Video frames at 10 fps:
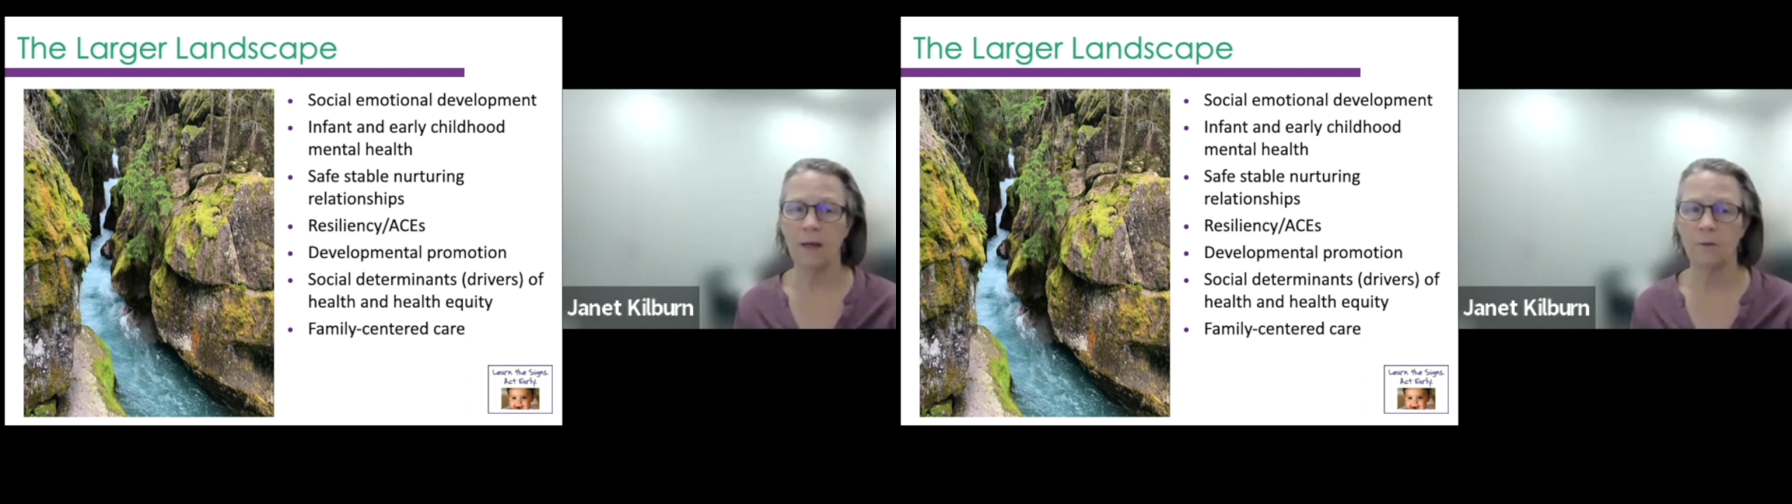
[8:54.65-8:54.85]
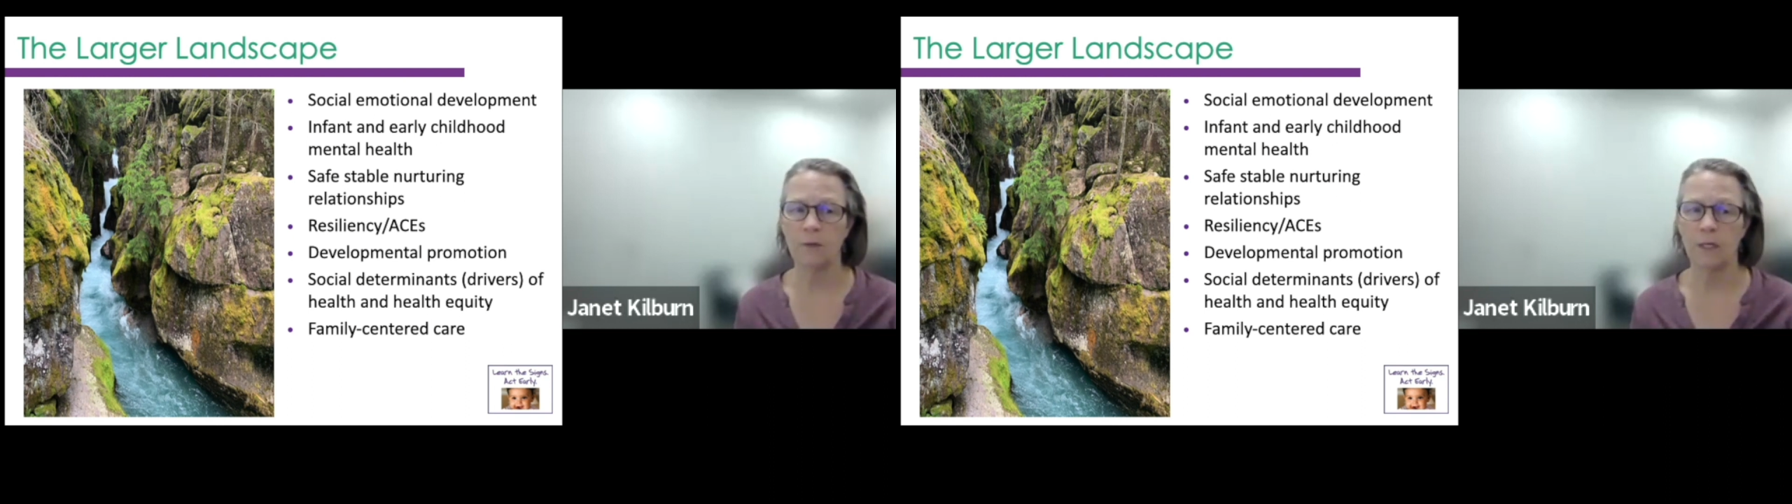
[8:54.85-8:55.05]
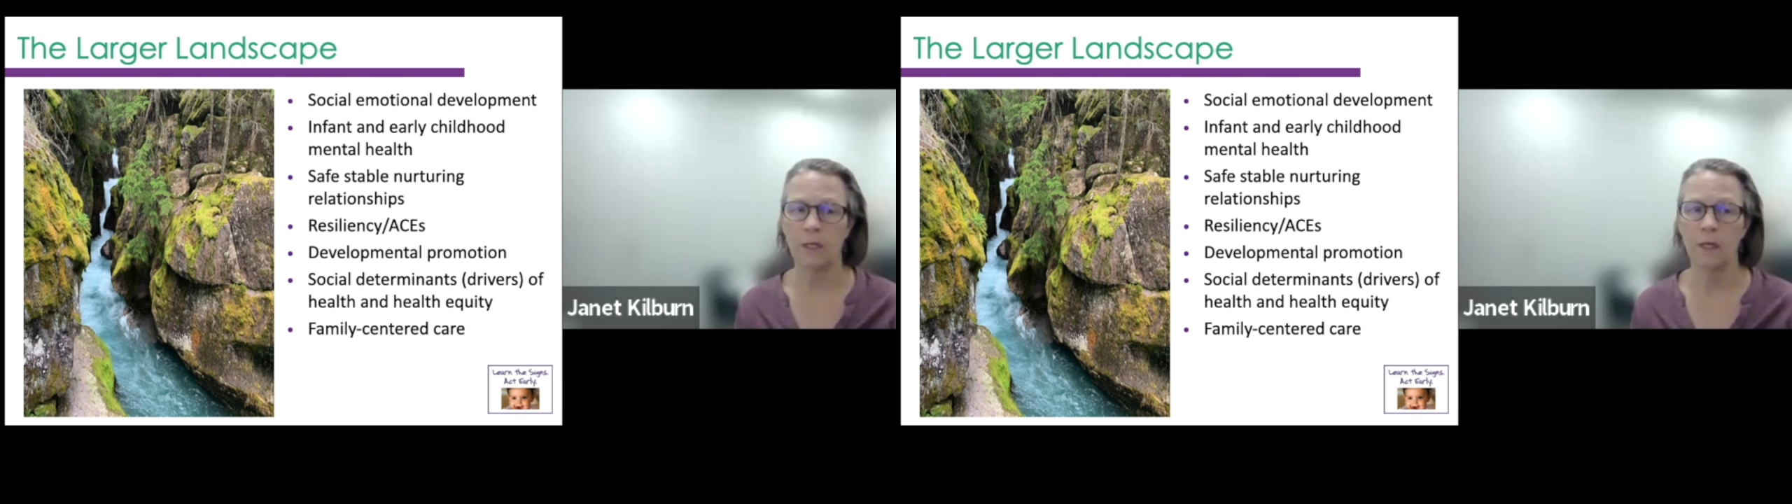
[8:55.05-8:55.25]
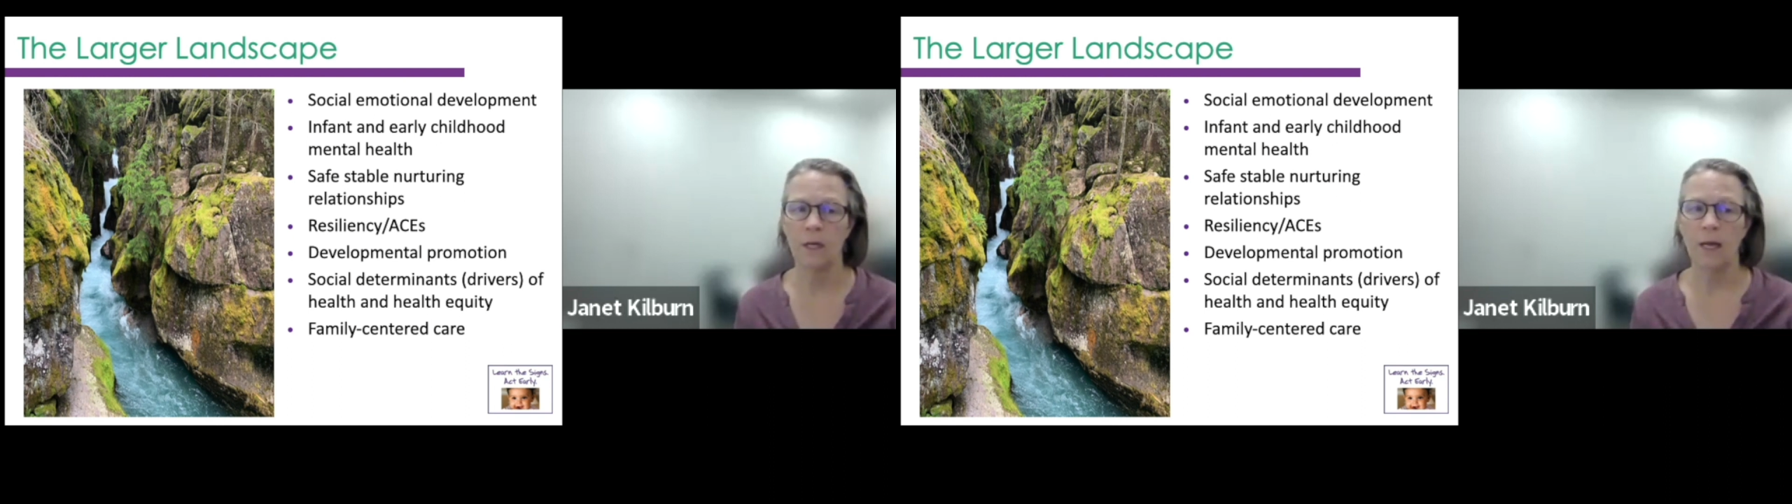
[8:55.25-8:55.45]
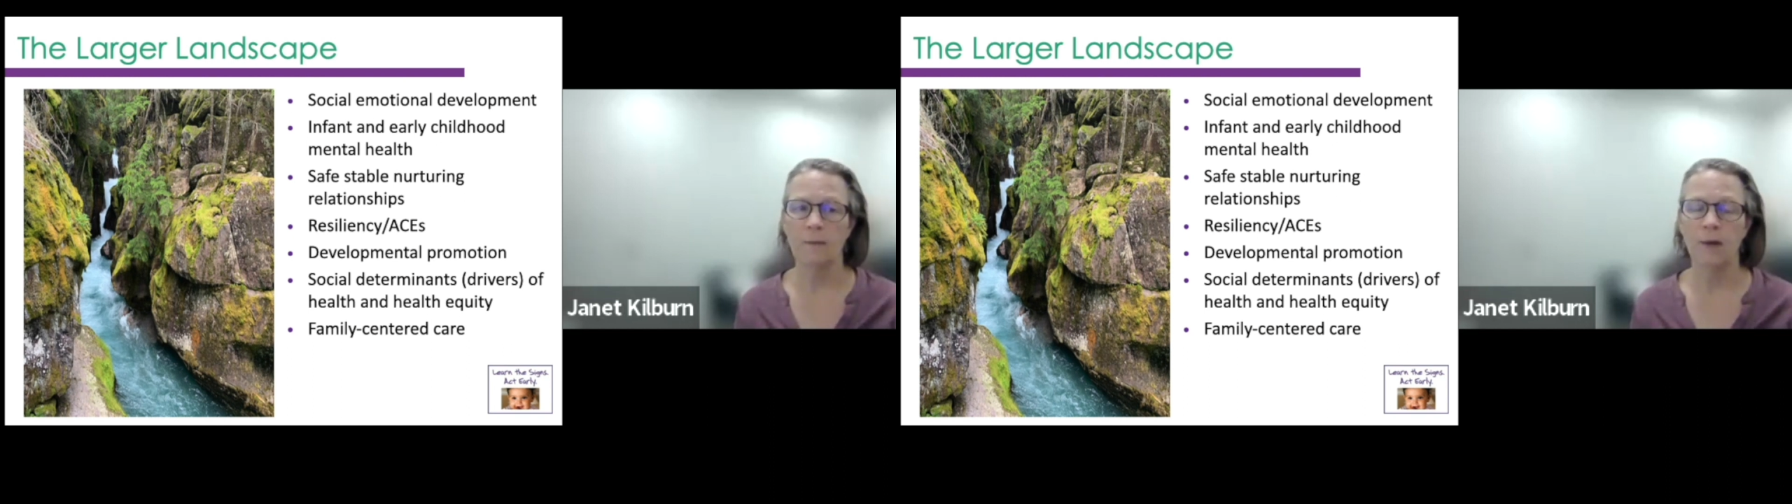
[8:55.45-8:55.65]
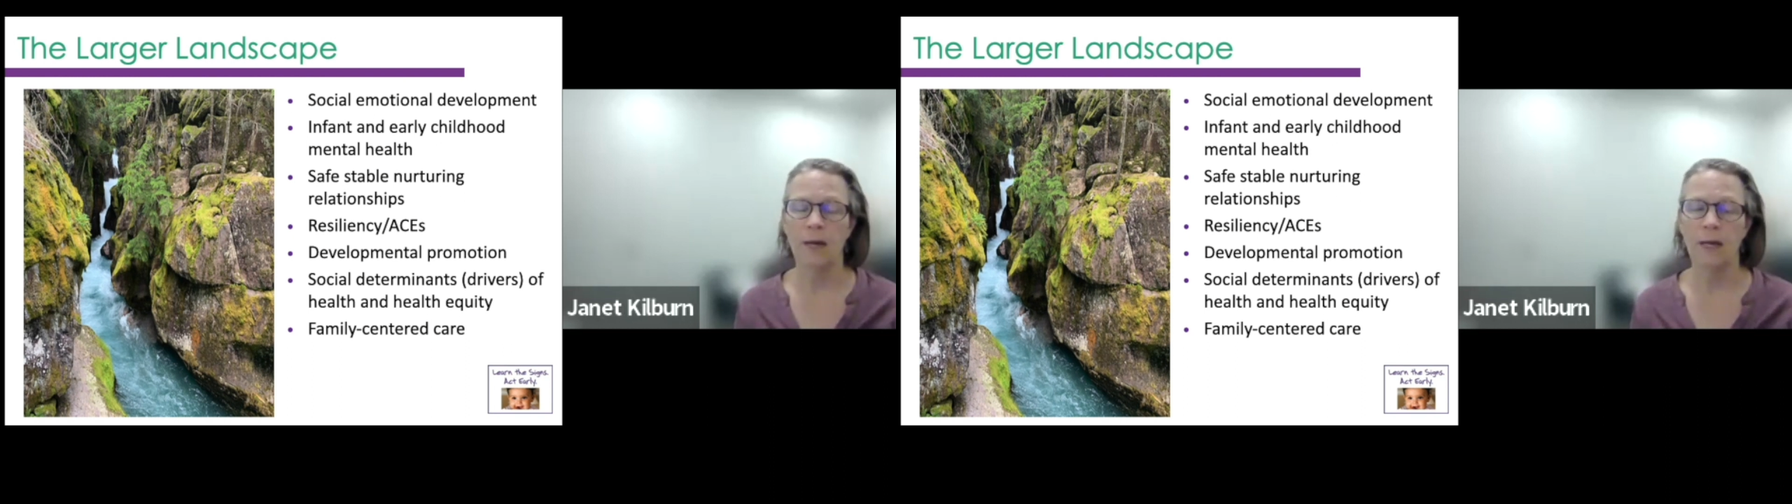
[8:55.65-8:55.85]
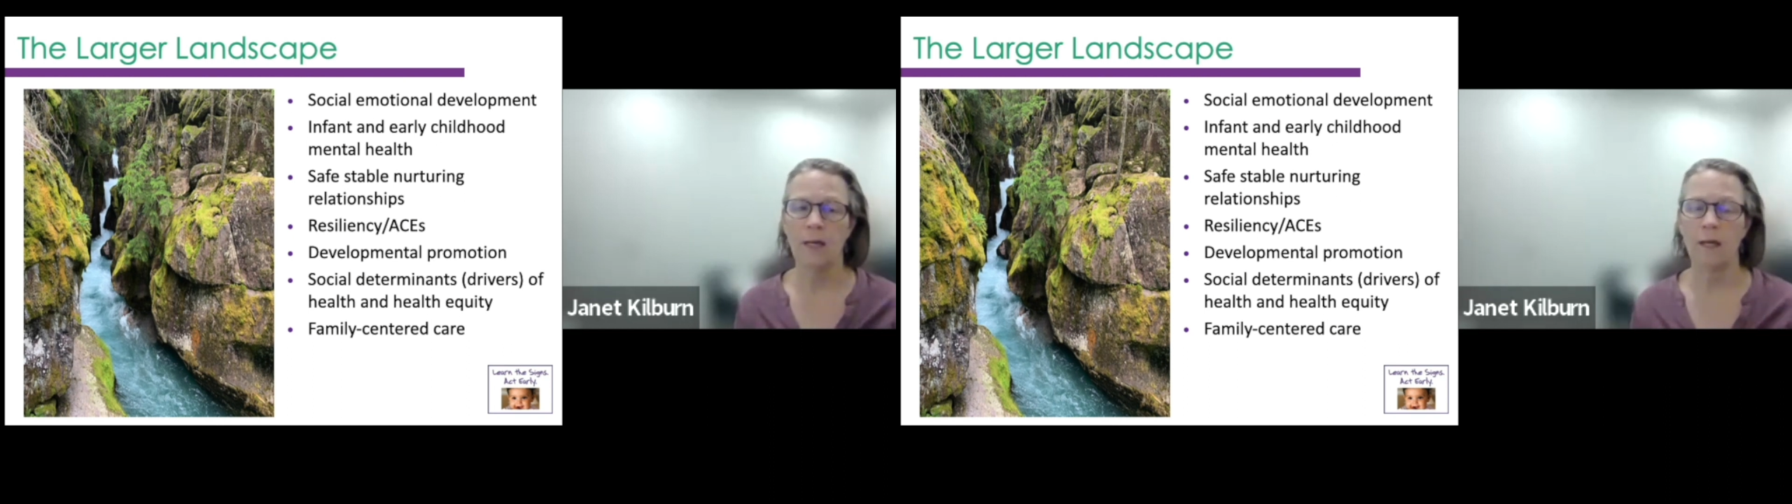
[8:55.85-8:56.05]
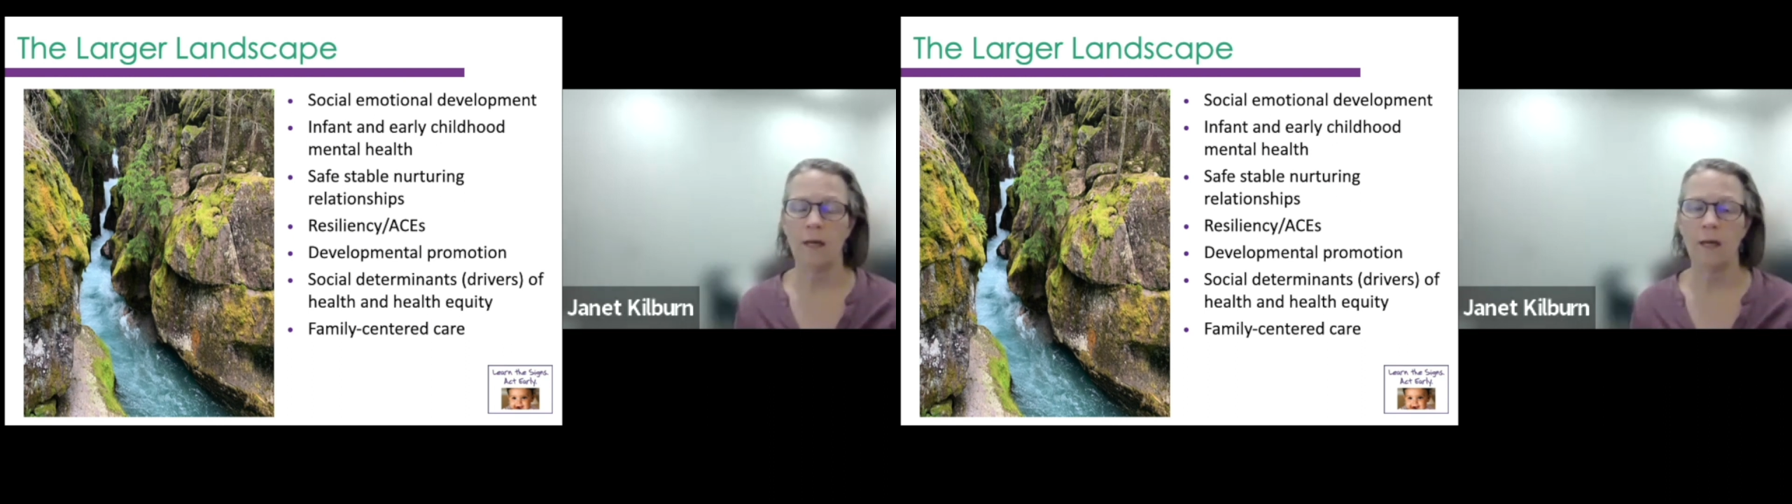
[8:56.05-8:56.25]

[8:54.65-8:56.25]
equity and by